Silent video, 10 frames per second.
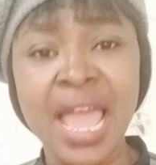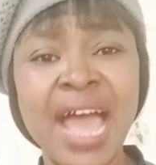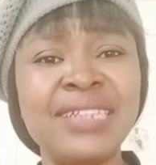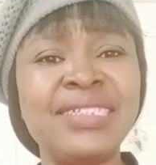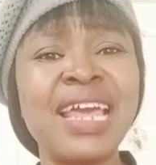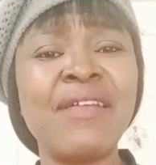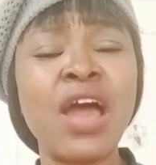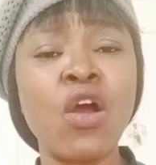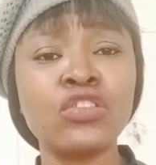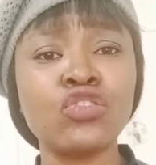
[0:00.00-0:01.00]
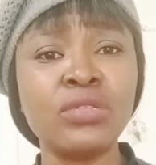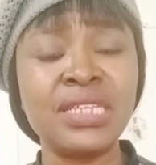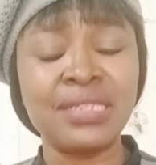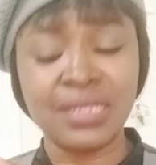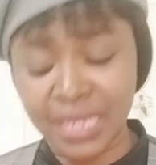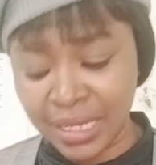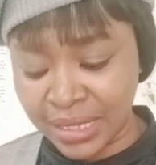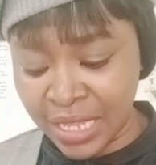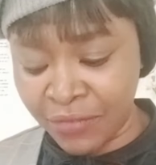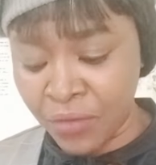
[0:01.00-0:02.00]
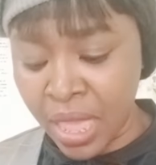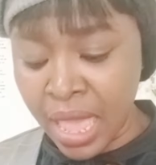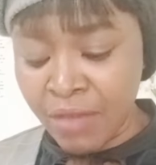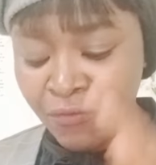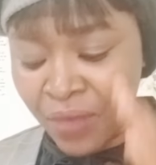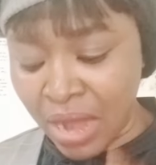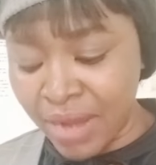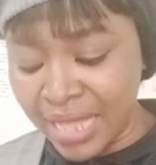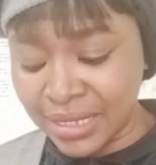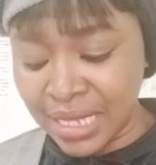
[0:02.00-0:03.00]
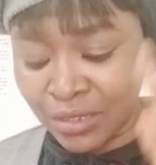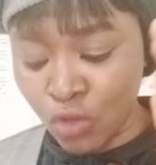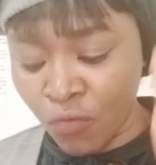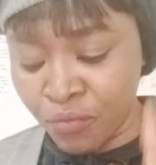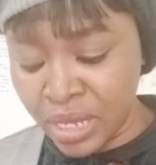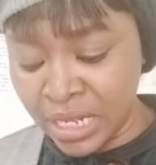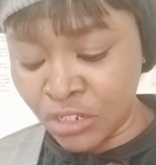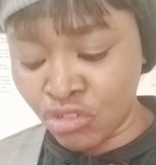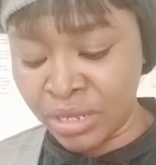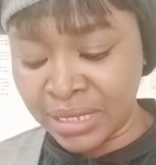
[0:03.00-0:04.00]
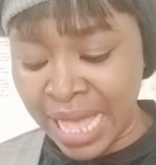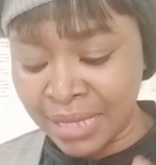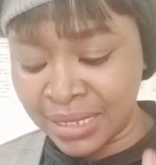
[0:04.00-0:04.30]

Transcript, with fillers: And there are also distinctive varieties of ministries and